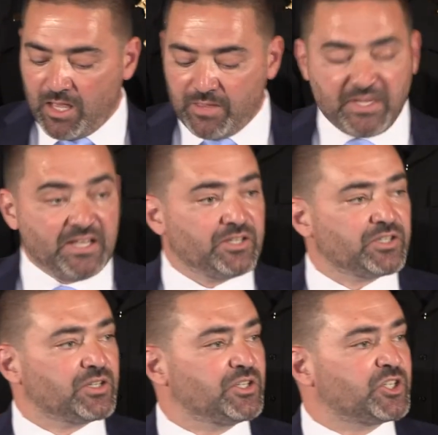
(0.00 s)

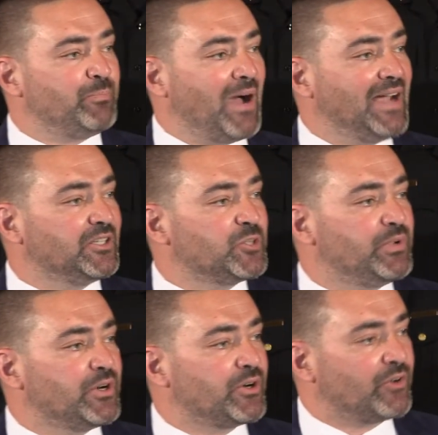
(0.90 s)
These spineless
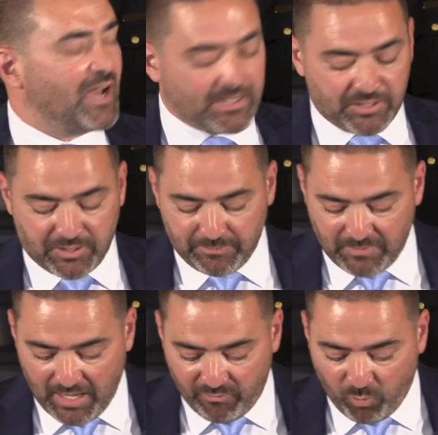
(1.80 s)
bureaucrats
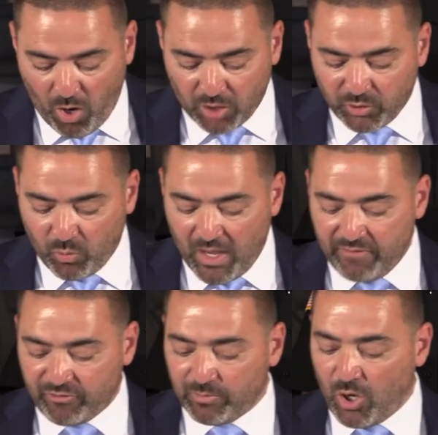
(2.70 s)
have walked away
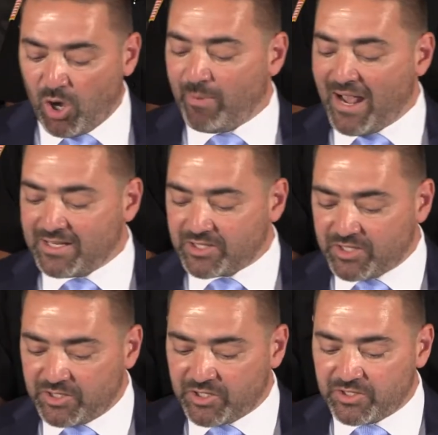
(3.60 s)
from law-abiding
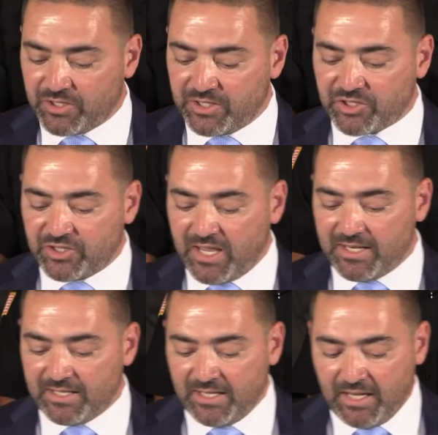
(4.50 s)
citizens of this state,
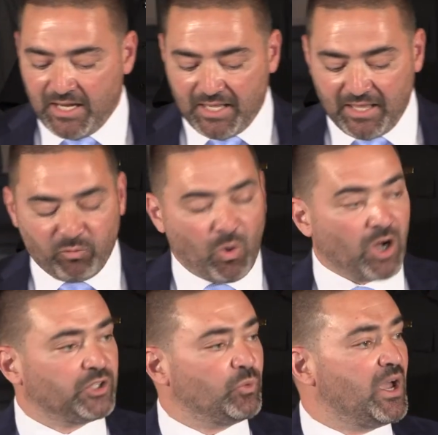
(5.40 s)
and they've
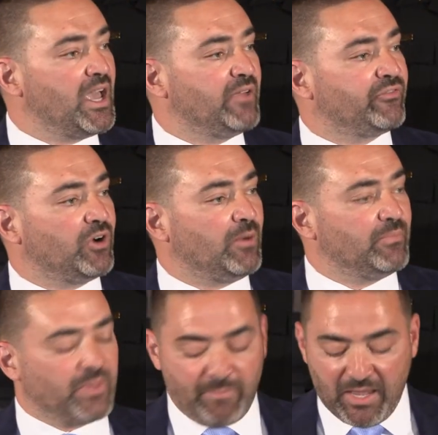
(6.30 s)
walked away from
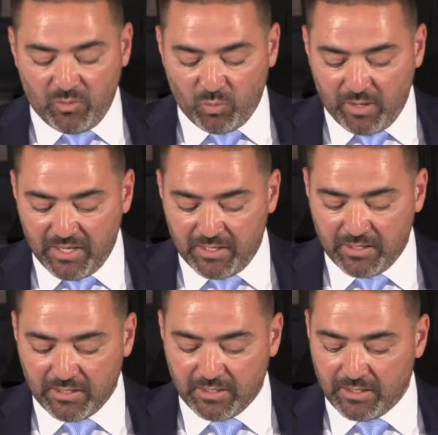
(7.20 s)
the men and women
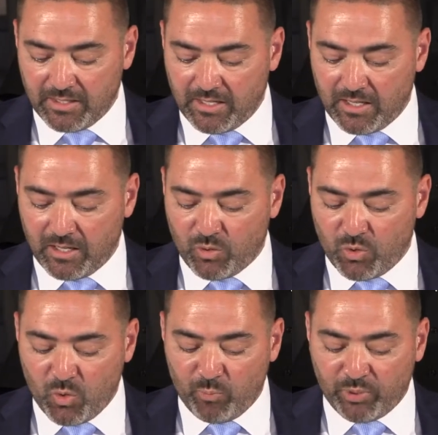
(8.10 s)

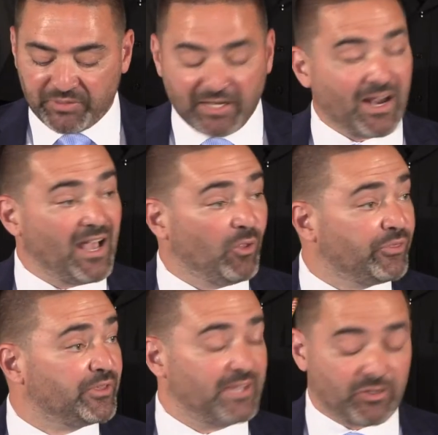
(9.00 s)
who put their
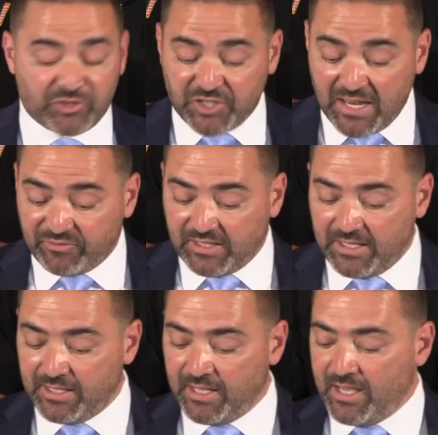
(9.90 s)
health, their
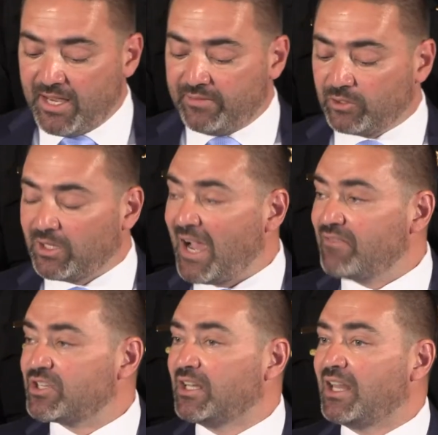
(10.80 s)
safety, and their
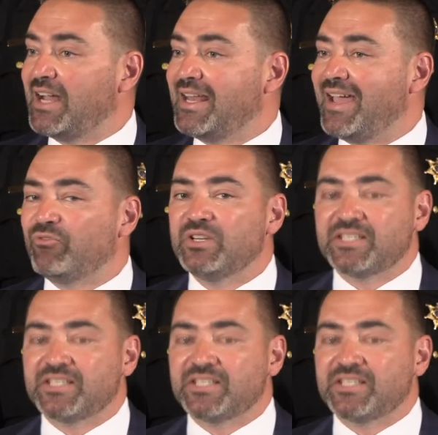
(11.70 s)
lives on the line every